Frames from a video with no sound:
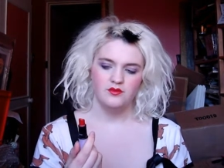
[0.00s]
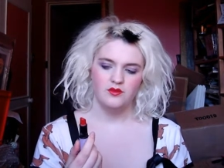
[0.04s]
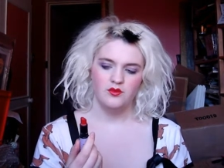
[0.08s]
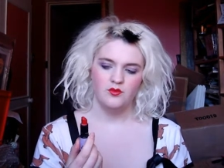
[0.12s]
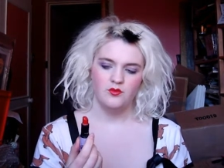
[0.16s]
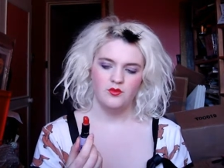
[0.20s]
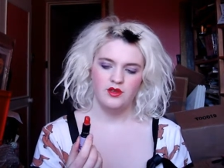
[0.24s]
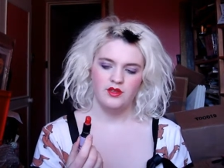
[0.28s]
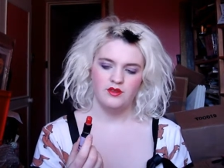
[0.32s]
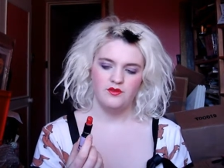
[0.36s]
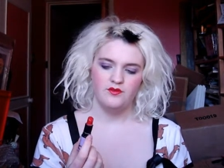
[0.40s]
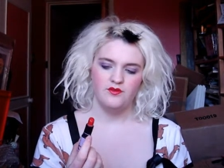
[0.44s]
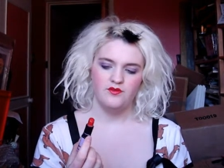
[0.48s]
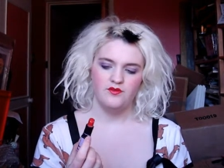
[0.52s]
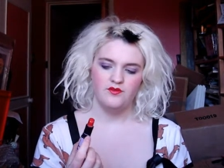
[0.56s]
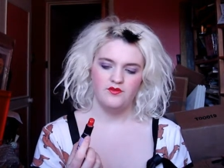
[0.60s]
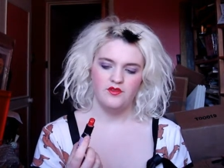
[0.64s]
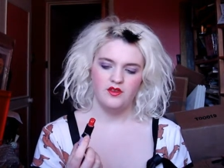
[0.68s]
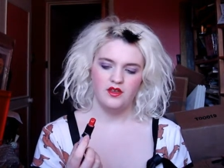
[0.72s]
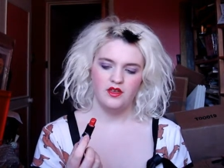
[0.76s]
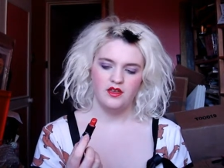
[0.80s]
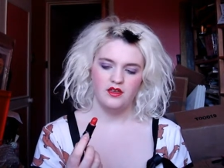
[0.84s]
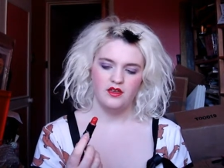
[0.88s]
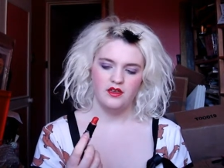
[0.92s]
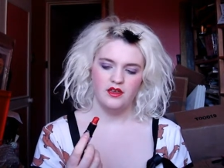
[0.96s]
with
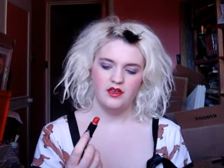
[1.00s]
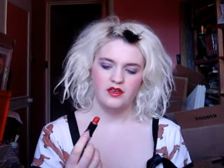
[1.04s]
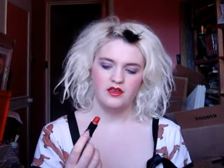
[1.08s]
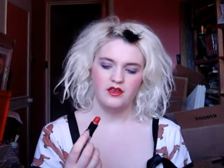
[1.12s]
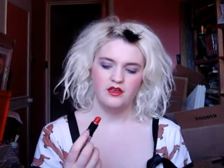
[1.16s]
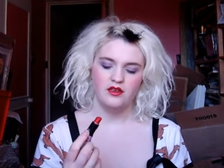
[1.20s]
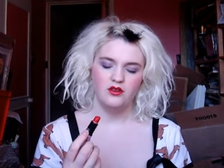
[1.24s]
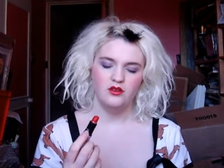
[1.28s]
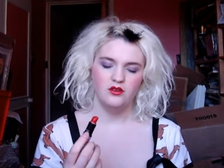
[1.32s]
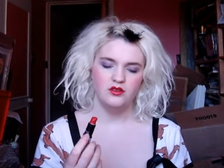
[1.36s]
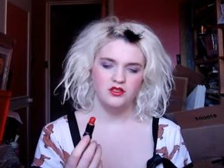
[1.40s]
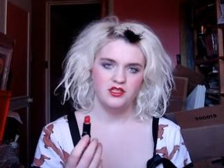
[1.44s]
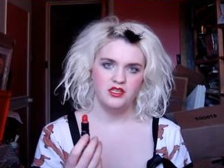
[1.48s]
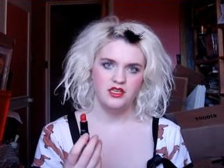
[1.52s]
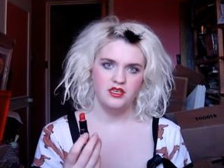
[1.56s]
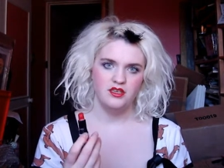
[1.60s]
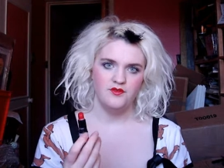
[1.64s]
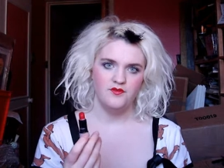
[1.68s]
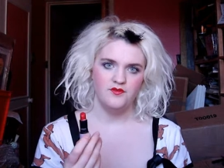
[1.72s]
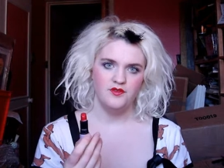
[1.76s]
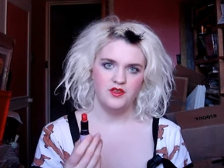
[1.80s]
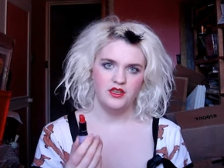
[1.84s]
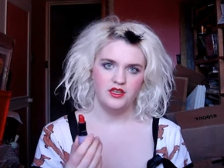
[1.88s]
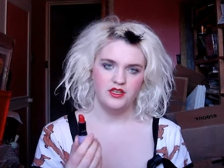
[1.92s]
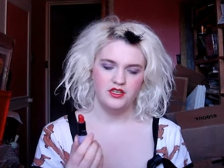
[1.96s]
a glossy
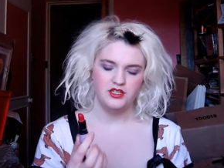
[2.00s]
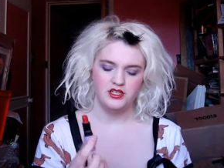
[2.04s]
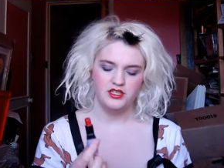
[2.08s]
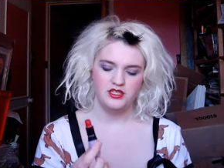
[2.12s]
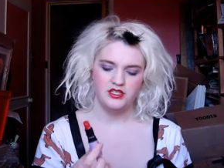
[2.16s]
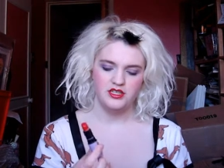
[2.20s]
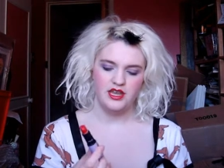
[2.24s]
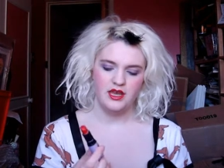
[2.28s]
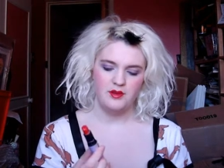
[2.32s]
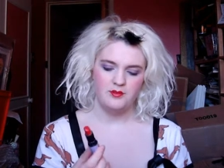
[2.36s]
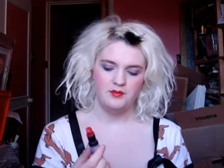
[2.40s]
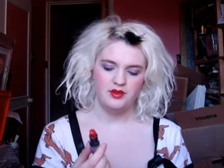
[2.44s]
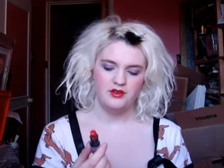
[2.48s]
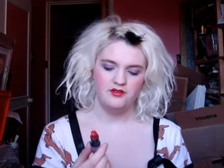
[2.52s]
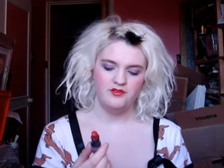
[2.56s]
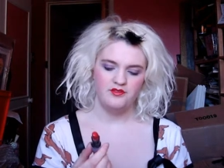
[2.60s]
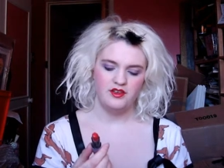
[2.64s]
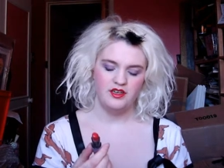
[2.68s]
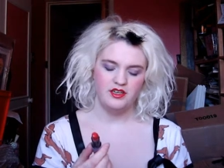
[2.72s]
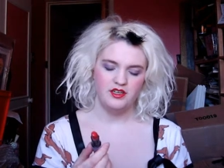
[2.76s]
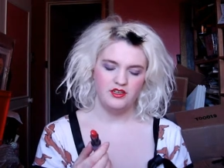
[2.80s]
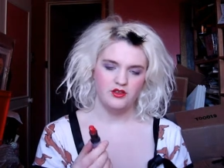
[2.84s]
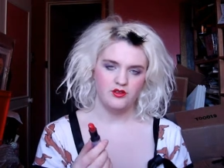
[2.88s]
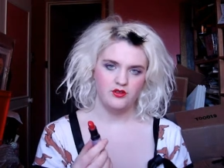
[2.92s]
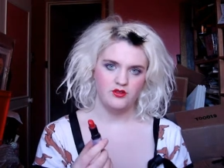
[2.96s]
finish. It's an
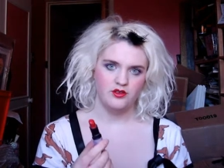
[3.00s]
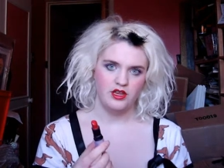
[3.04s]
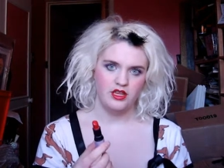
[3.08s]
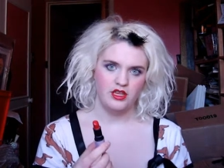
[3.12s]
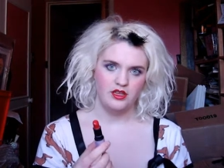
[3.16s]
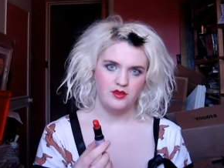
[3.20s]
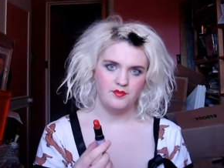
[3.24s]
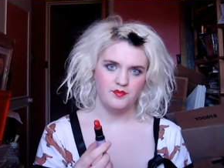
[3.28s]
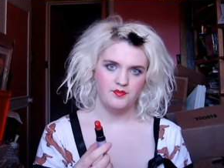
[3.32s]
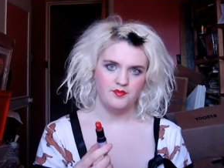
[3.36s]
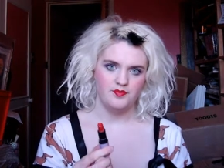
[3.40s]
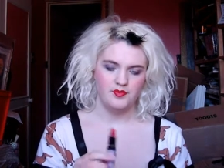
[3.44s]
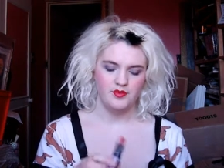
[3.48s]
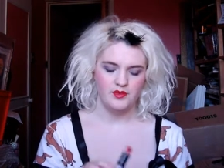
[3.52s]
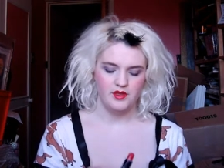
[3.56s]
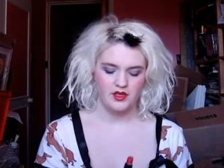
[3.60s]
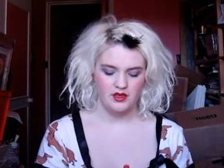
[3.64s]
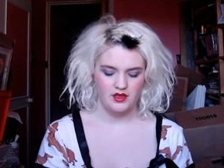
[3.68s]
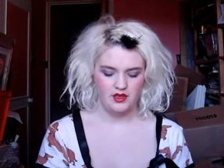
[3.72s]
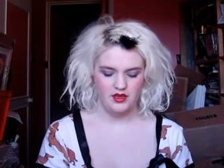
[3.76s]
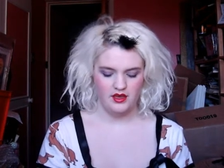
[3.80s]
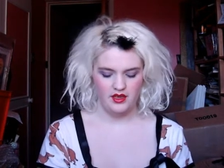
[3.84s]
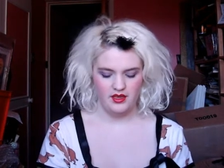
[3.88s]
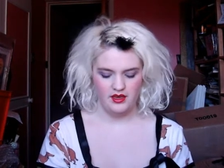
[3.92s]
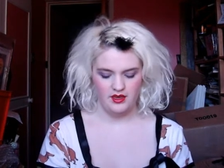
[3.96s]
amplified cream,
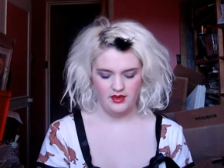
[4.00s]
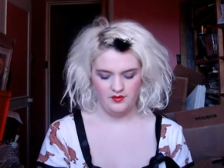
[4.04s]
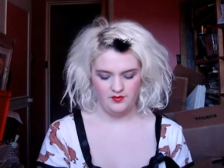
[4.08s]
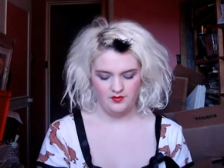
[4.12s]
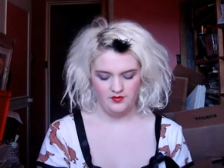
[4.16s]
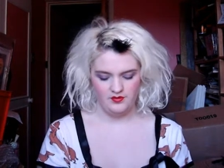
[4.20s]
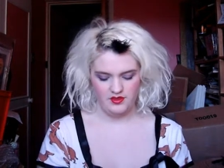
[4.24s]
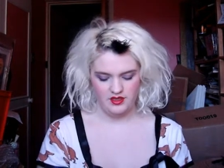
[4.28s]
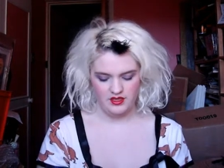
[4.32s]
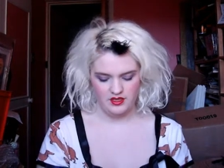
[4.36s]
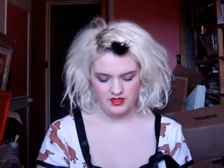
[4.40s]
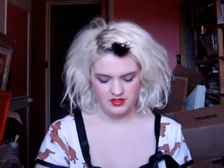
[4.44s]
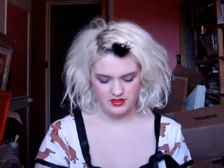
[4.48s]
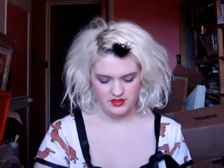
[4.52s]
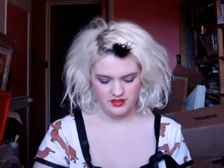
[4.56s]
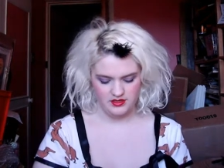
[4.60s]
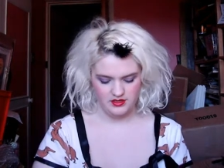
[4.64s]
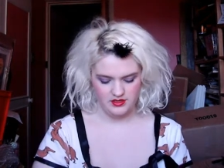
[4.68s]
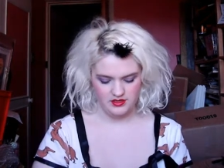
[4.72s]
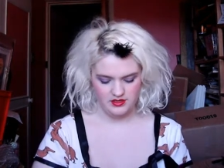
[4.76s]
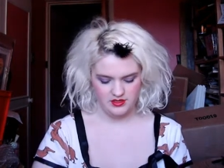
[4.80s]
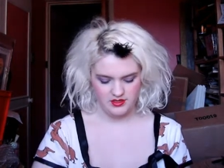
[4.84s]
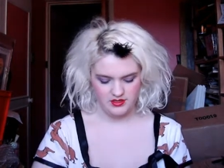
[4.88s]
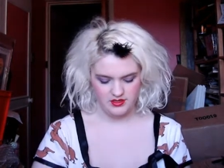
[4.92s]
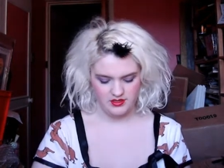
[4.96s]
and I love this.
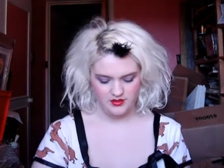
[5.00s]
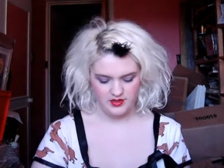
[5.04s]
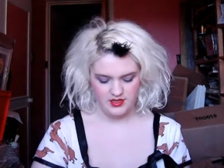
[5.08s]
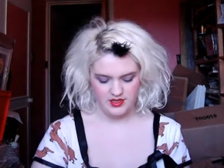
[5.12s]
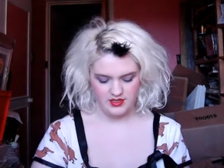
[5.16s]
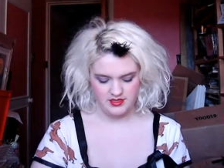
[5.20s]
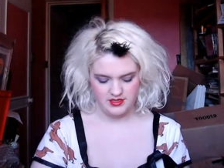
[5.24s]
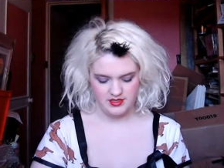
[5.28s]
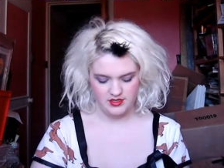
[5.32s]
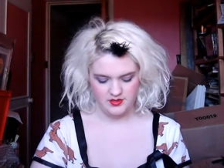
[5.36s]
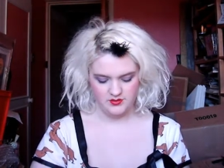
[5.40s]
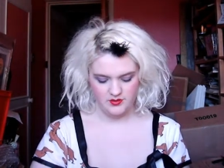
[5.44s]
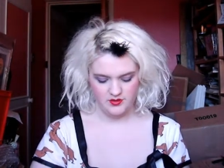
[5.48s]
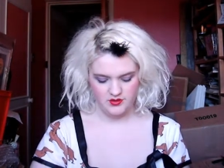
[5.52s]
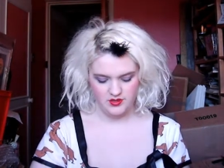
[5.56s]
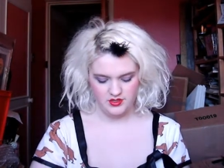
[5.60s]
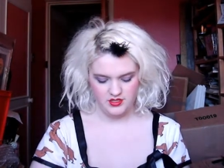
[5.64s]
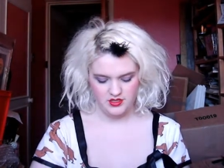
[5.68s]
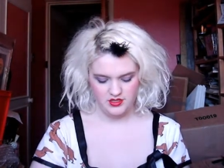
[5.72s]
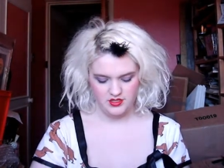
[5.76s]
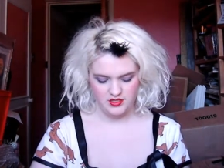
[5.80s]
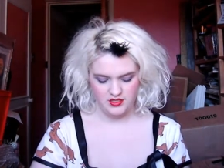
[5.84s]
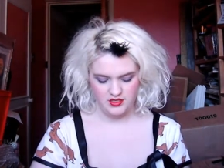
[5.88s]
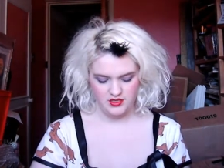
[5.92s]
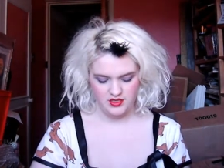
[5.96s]
So here's a
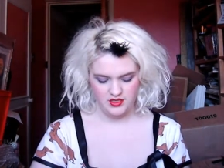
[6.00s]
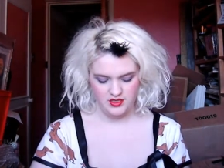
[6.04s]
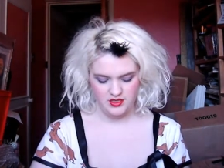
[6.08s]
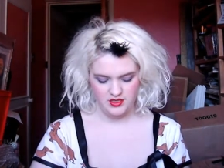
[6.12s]
swatch.